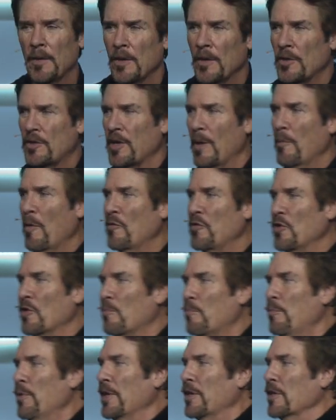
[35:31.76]
Some of your
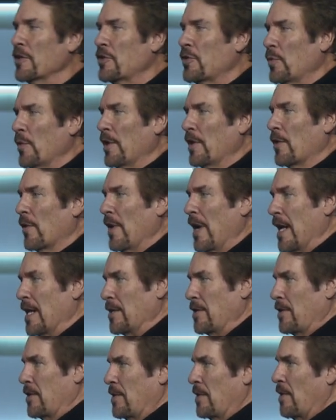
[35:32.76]
biggest
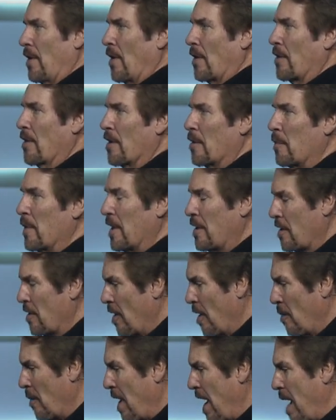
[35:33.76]
regrets are going to
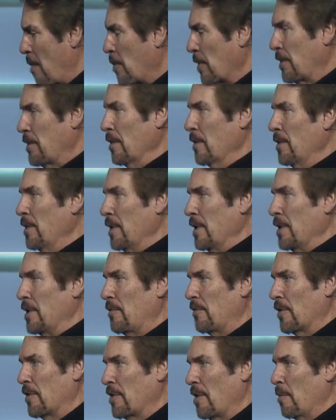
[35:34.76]
become opportunities
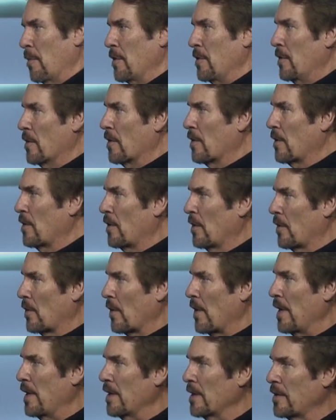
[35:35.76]
for some of your
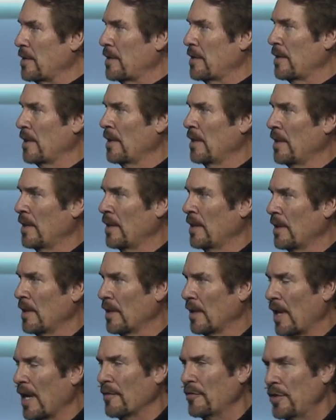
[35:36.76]
greatest
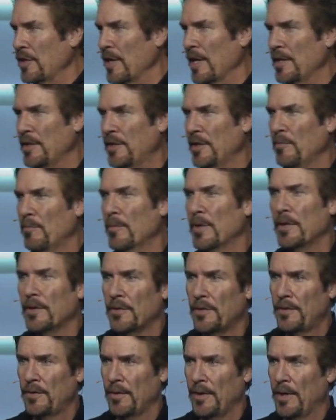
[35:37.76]
life changing
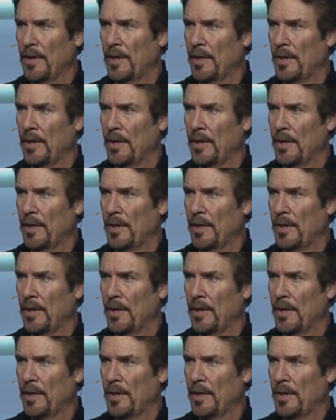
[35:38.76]
ministry.